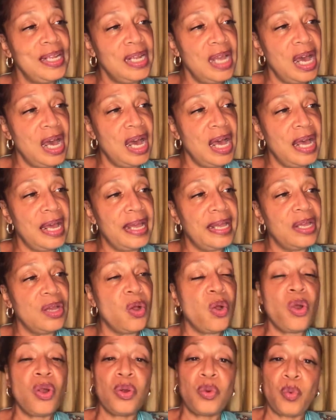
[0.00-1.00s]
eye
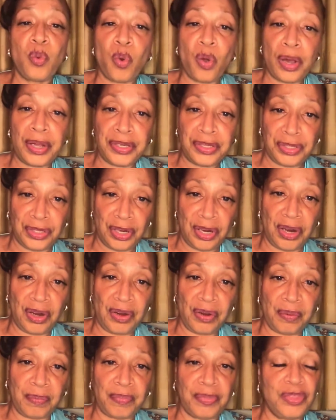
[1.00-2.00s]
or one
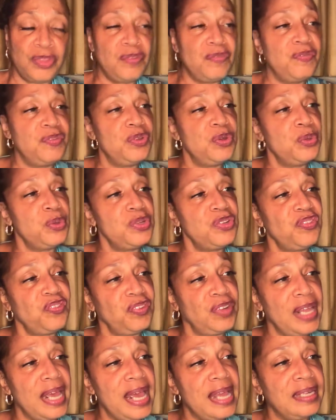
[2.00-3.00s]
term, the view is
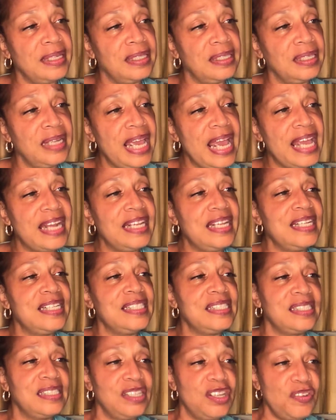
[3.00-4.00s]
flattened and it
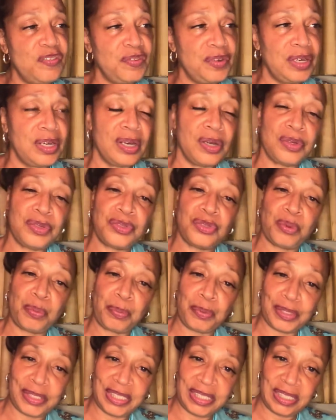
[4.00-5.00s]
is difficult to
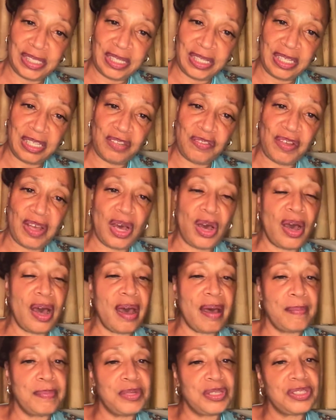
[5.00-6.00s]
perceive how
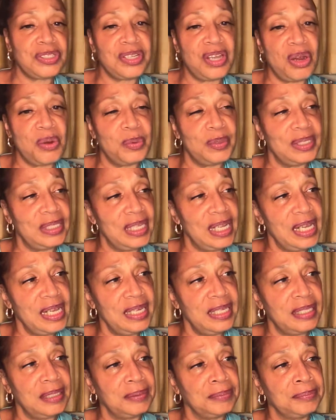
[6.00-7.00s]
objects are
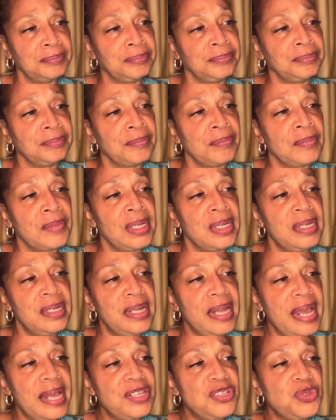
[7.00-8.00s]
related.
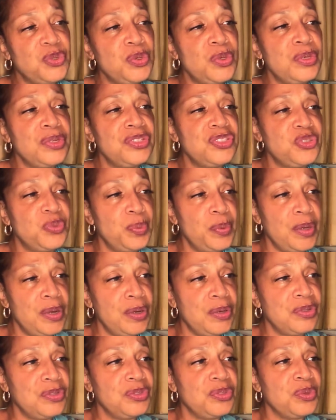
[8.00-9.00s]
Natural and
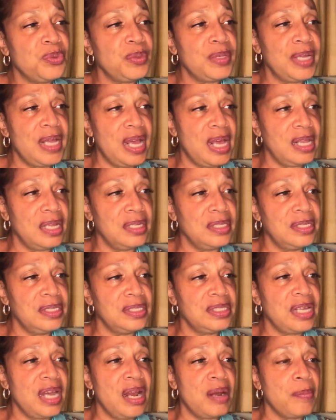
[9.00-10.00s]
spiritual
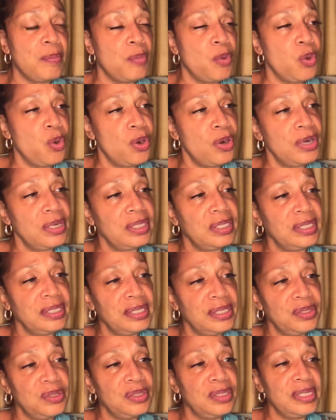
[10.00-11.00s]
realities are more
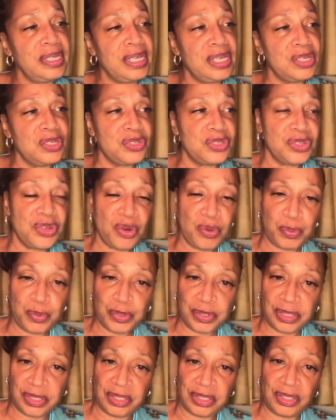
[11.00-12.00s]
clearly
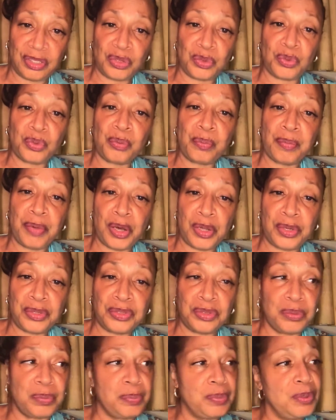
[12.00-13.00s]
interpreted through
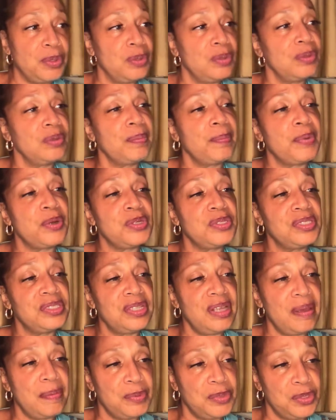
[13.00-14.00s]
multiple
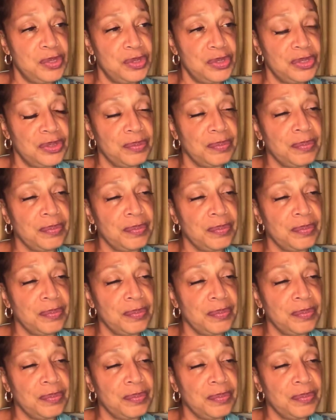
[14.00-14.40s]
perceptors.